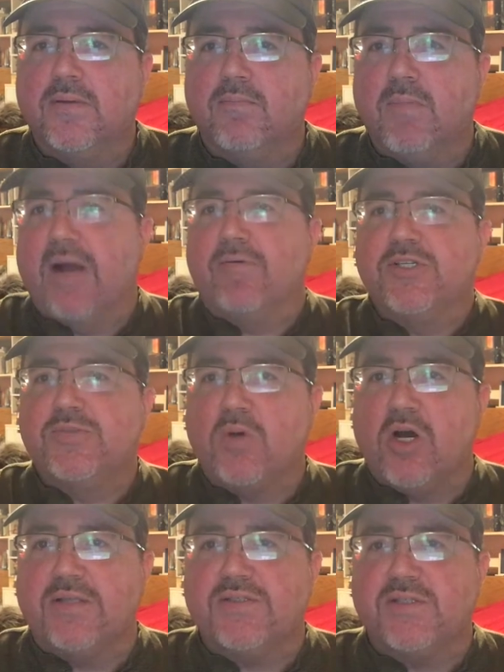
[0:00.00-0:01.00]
my
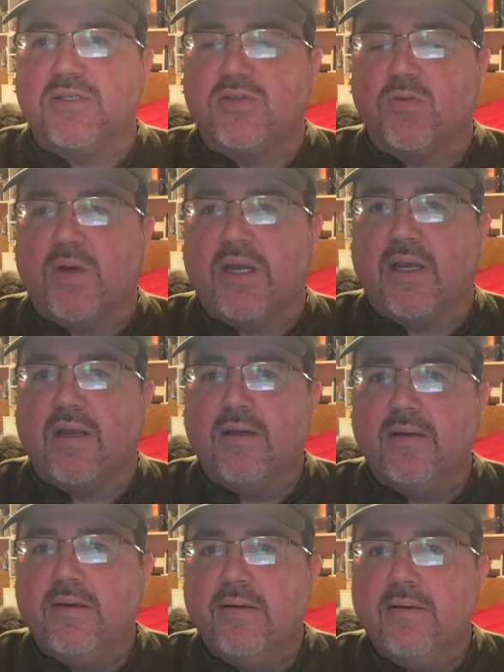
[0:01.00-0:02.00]
response this week
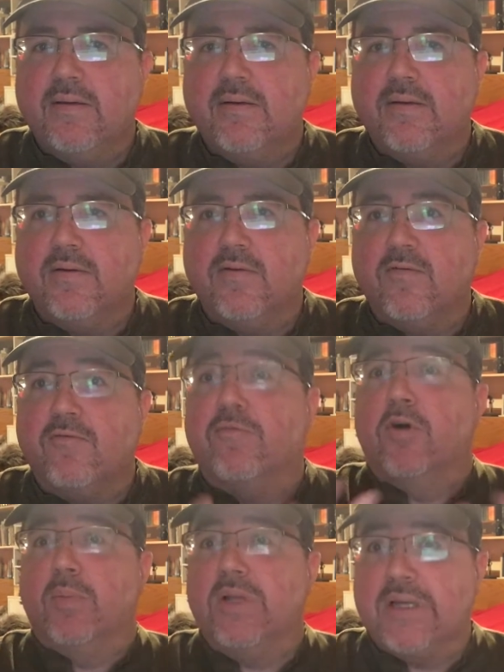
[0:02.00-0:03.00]

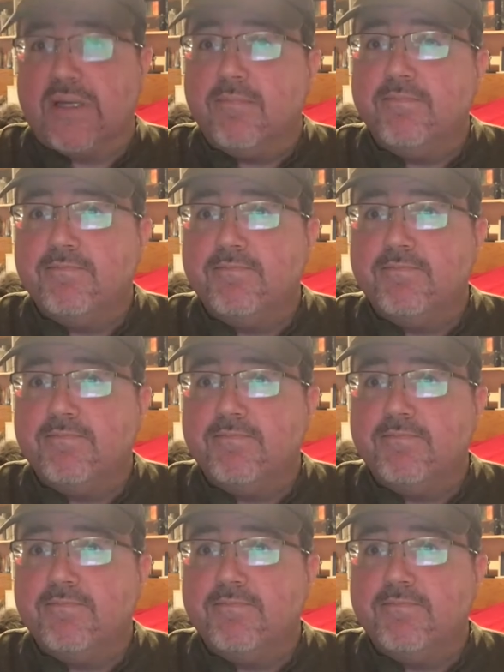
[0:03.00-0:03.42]
verbally.